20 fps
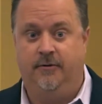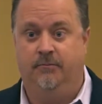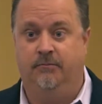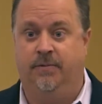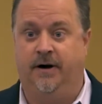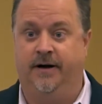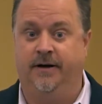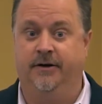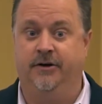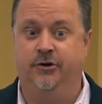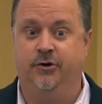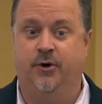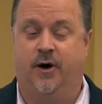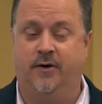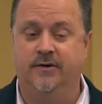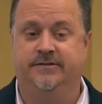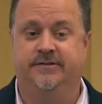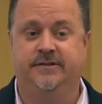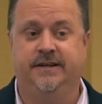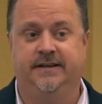But you
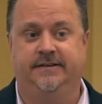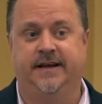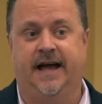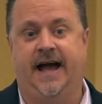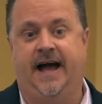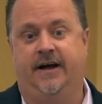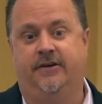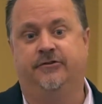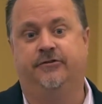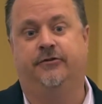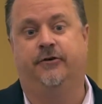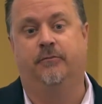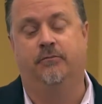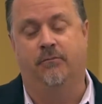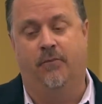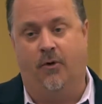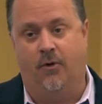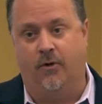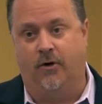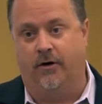always need to ask for
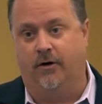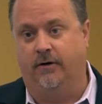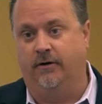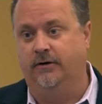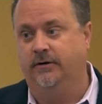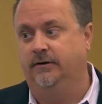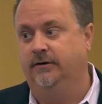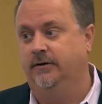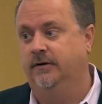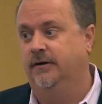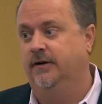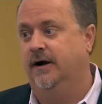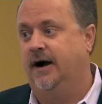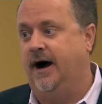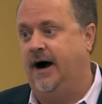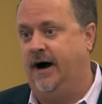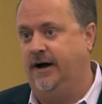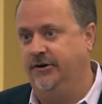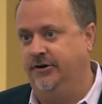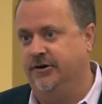more
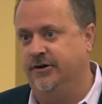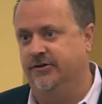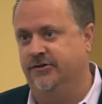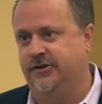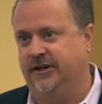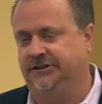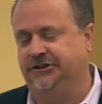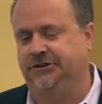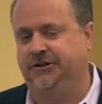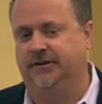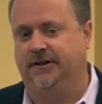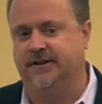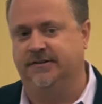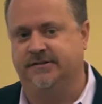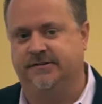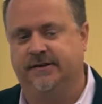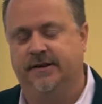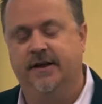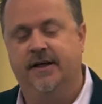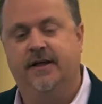on your concession list.